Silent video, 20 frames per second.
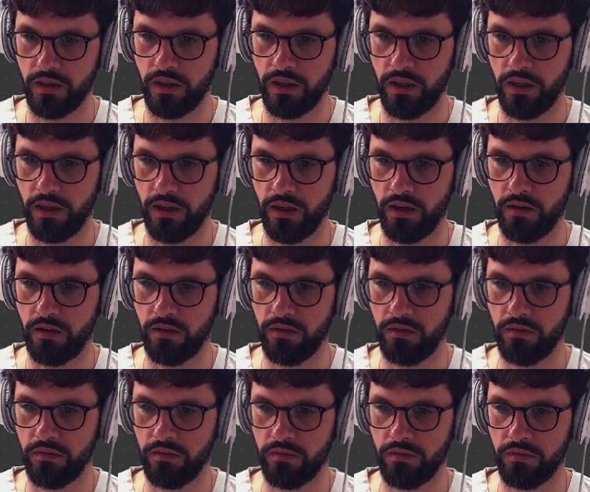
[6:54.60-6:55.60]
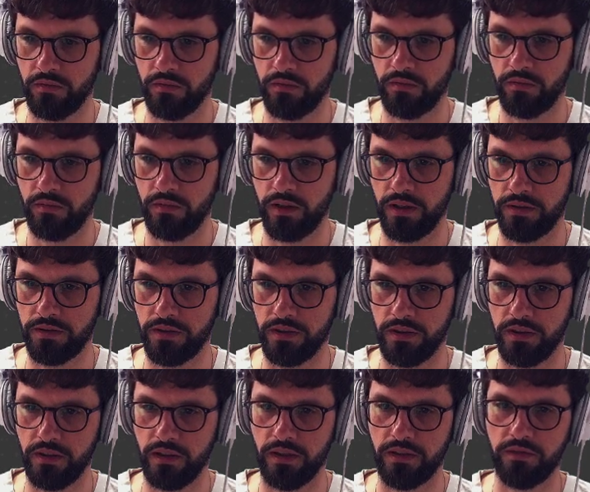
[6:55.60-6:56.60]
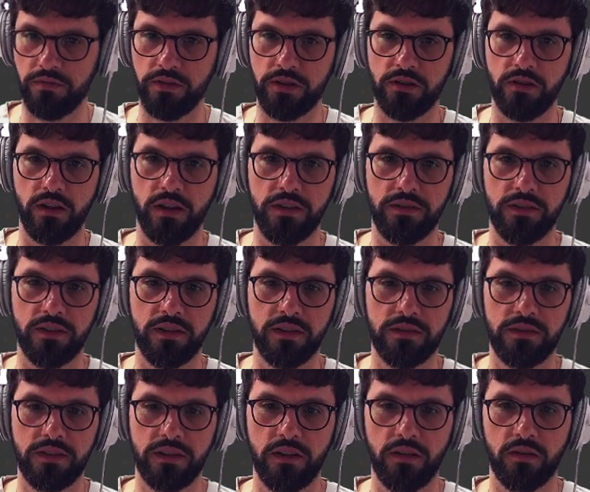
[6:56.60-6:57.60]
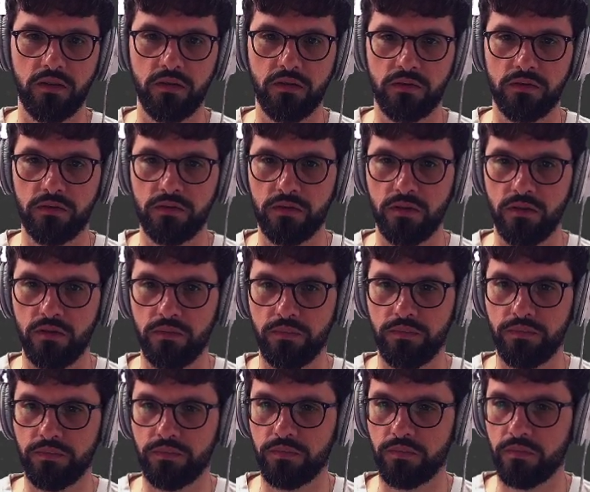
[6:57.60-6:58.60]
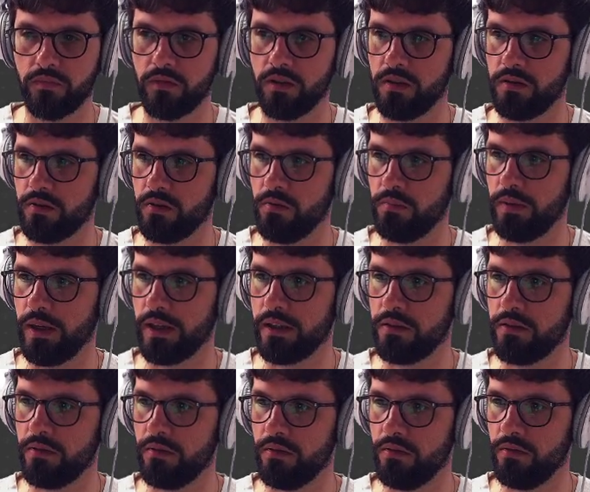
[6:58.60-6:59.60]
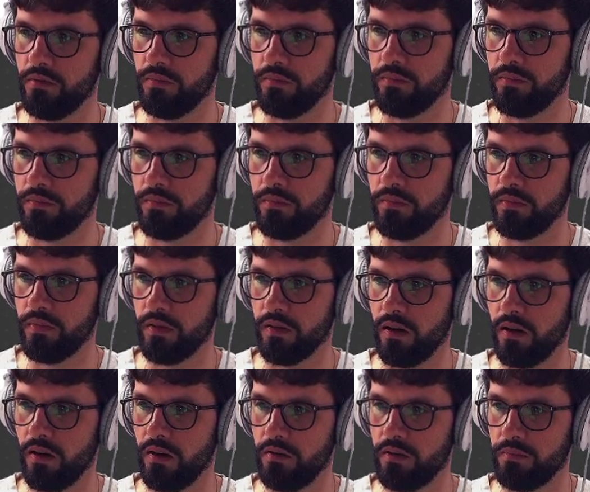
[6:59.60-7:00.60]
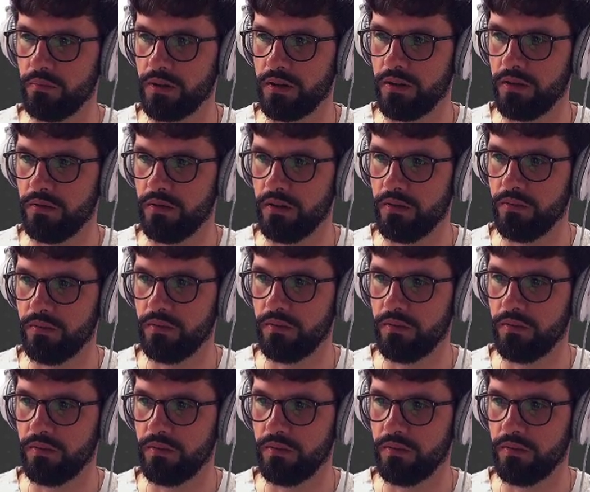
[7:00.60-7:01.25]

And now let's see, let's visualize it. Let's see how it looks. So let's go back to our material.